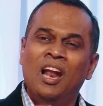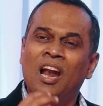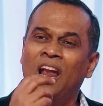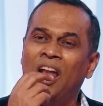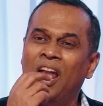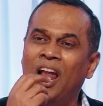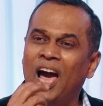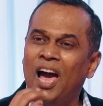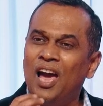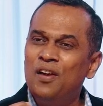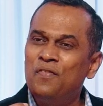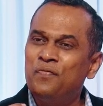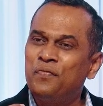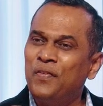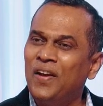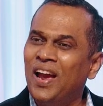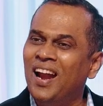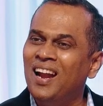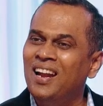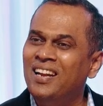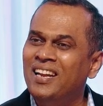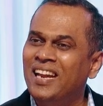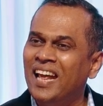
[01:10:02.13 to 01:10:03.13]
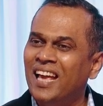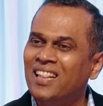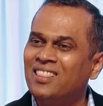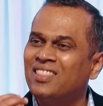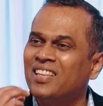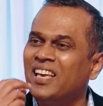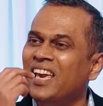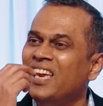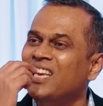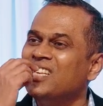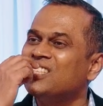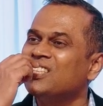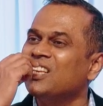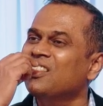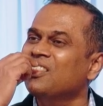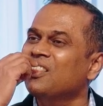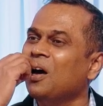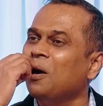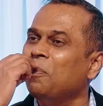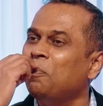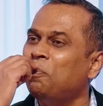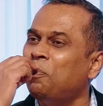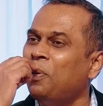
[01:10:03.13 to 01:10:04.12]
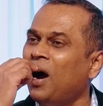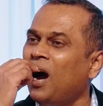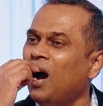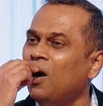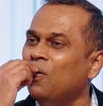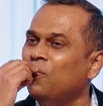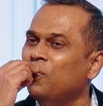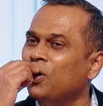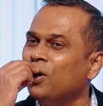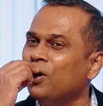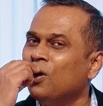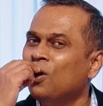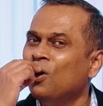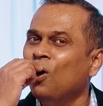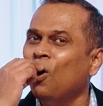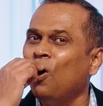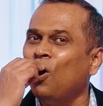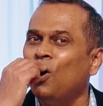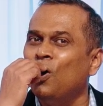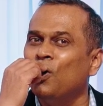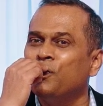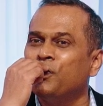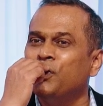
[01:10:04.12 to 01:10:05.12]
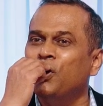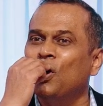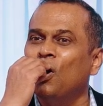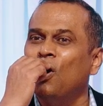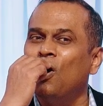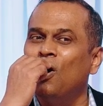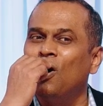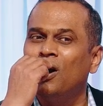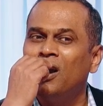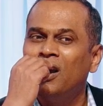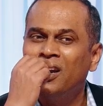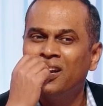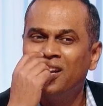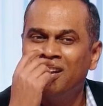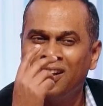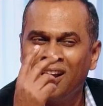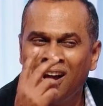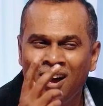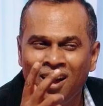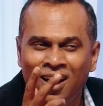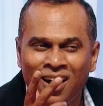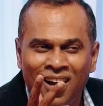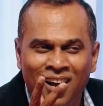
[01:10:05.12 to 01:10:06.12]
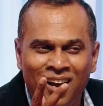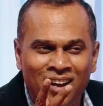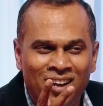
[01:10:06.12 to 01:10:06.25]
Life and death is in the power of your tongue.